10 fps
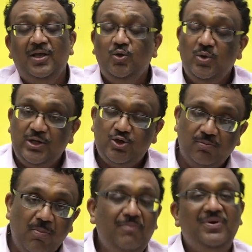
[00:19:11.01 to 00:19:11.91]
You need to
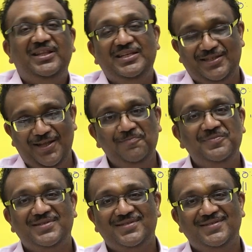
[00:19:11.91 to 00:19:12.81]
remember these
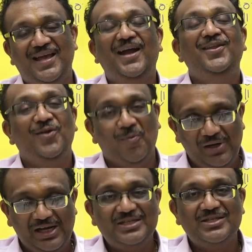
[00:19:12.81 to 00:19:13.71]
names and the
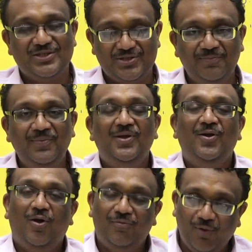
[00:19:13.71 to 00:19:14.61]
nomenclature system,
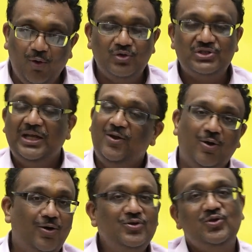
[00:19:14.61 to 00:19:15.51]
of course, in
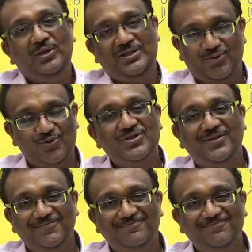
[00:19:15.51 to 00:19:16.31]
order to solve this question.